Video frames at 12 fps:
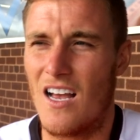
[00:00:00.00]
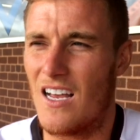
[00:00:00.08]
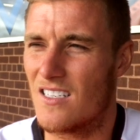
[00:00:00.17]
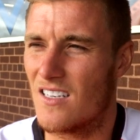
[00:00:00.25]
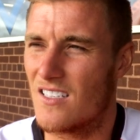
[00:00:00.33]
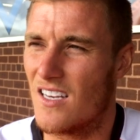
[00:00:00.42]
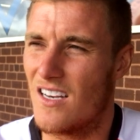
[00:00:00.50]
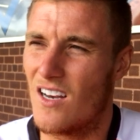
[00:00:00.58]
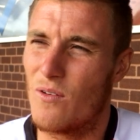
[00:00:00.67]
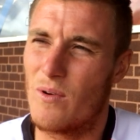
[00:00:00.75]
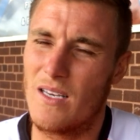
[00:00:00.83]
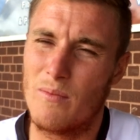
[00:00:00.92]
As I said,
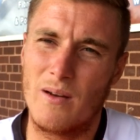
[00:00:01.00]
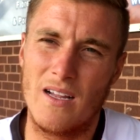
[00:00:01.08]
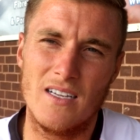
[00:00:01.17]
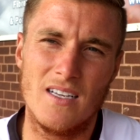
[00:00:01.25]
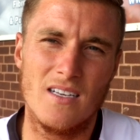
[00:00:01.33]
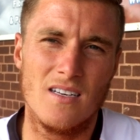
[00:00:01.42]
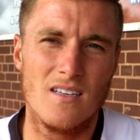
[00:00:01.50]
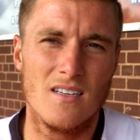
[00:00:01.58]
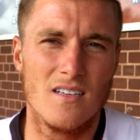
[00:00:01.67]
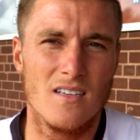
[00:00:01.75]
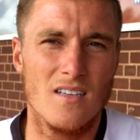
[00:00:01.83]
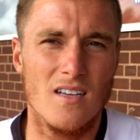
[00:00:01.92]
like when you're playing
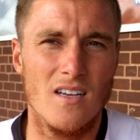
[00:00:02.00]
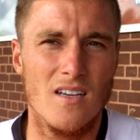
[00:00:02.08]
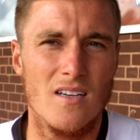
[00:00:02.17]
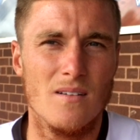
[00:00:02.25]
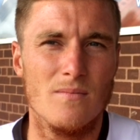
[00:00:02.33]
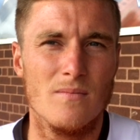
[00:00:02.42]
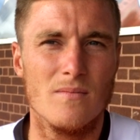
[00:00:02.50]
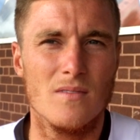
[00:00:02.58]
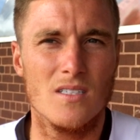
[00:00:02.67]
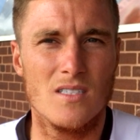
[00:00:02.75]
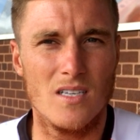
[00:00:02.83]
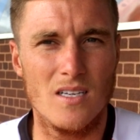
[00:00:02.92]

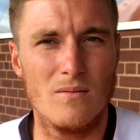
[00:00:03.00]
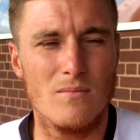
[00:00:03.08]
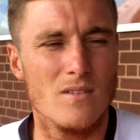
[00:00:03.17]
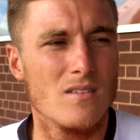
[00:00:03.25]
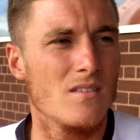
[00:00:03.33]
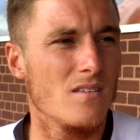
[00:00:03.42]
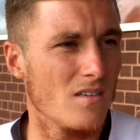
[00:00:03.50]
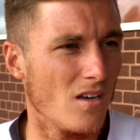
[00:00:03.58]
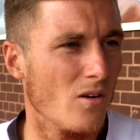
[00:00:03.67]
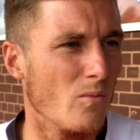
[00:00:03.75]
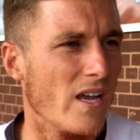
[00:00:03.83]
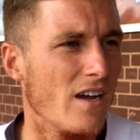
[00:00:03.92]
the teams
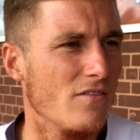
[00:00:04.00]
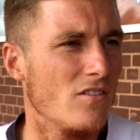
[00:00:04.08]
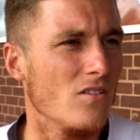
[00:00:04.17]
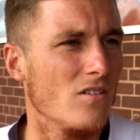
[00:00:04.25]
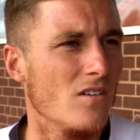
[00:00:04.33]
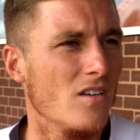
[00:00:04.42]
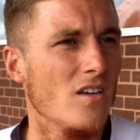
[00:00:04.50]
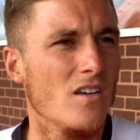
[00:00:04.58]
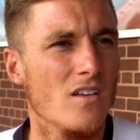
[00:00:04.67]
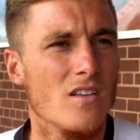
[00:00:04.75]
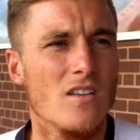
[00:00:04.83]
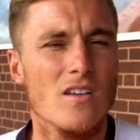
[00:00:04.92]
like we have done
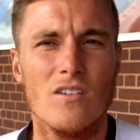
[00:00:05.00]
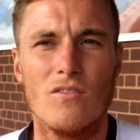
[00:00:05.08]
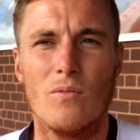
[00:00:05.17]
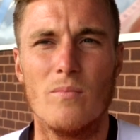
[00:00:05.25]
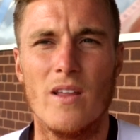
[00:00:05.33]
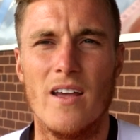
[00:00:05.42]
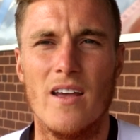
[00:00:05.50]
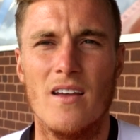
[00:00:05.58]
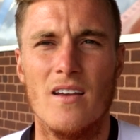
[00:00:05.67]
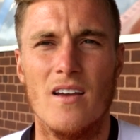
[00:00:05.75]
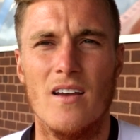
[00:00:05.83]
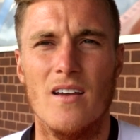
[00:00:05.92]
that are up there,
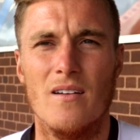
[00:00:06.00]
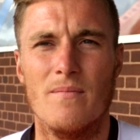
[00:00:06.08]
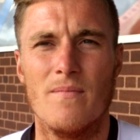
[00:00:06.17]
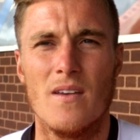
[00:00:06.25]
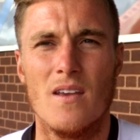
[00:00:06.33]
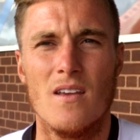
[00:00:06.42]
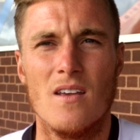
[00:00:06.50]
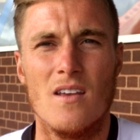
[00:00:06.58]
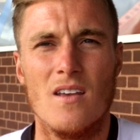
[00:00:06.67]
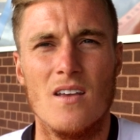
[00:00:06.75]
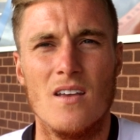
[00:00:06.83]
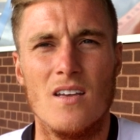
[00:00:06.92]

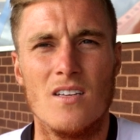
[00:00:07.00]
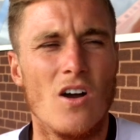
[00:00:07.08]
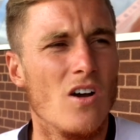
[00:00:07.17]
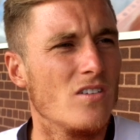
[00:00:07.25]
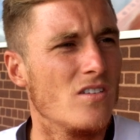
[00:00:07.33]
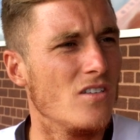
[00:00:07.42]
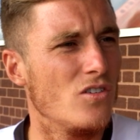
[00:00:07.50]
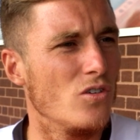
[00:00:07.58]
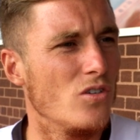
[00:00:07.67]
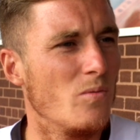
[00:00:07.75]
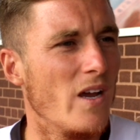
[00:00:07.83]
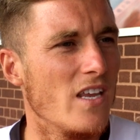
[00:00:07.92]
it's hard to
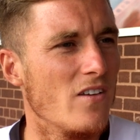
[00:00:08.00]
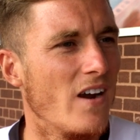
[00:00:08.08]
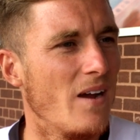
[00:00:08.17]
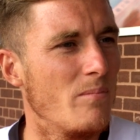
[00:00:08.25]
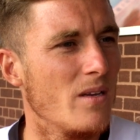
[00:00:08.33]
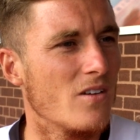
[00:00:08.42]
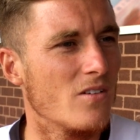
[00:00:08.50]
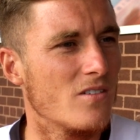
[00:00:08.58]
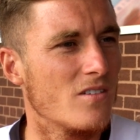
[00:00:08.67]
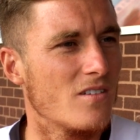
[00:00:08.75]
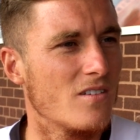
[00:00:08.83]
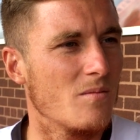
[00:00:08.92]
judge where you're at
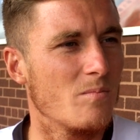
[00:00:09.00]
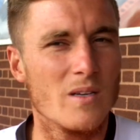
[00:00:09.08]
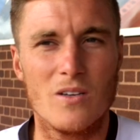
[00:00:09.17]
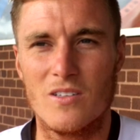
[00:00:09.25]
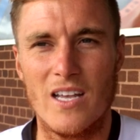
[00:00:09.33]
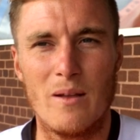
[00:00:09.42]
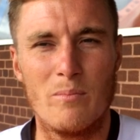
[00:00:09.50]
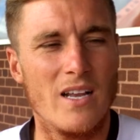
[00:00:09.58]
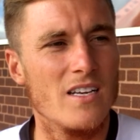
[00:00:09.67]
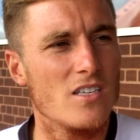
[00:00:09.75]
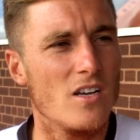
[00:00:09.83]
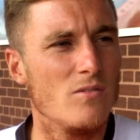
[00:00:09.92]
because they
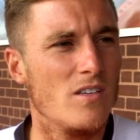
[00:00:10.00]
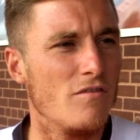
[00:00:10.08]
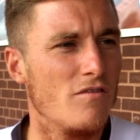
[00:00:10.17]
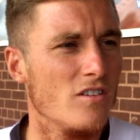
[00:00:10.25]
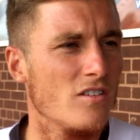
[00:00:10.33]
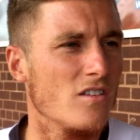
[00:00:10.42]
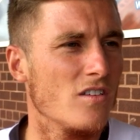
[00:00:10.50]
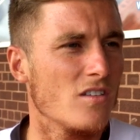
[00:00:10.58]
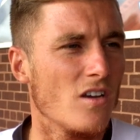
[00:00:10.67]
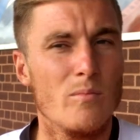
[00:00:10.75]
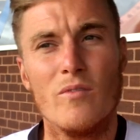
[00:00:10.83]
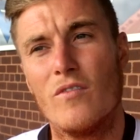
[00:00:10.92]
play so different to the
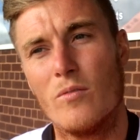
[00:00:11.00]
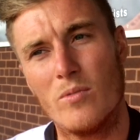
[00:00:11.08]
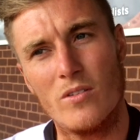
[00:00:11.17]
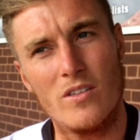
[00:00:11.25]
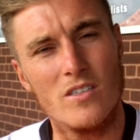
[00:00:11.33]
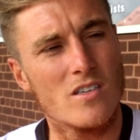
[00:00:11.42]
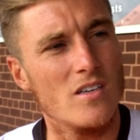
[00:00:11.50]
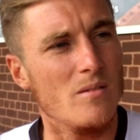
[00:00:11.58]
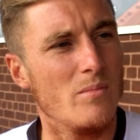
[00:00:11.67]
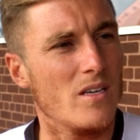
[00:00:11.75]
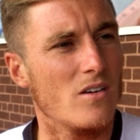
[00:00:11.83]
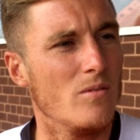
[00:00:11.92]
type of football that's going
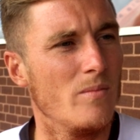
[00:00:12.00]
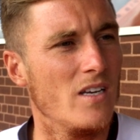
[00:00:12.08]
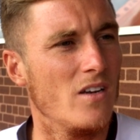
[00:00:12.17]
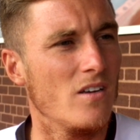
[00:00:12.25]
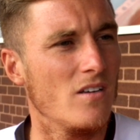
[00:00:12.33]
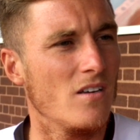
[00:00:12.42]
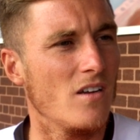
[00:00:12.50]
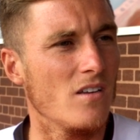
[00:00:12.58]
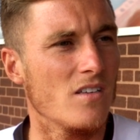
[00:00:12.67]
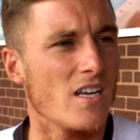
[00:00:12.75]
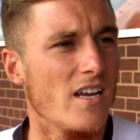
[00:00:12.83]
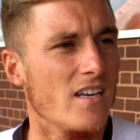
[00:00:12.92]
to be coming on
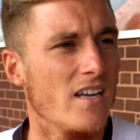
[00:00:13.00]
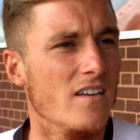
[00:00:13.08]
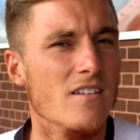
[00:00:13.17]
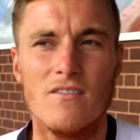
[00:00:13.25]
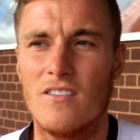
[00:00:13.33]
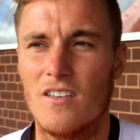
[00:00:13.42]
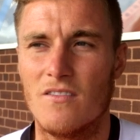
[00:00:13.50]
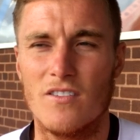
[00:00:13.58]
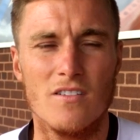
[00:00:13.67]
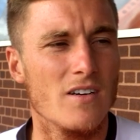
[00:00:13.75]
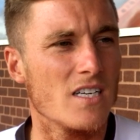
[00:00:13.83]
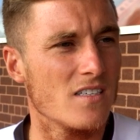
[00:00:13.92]
Saturday and
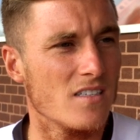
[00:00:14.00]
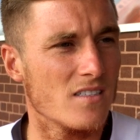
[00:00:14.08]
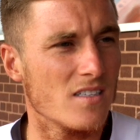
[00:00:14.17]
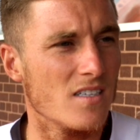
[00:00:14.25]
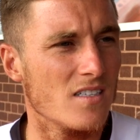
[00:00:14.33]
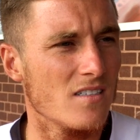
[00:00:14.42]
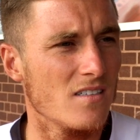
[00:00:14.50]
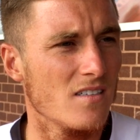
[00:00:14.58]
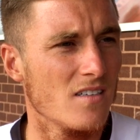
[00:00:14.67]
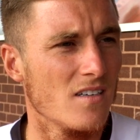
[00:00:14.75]
for the rest of the season.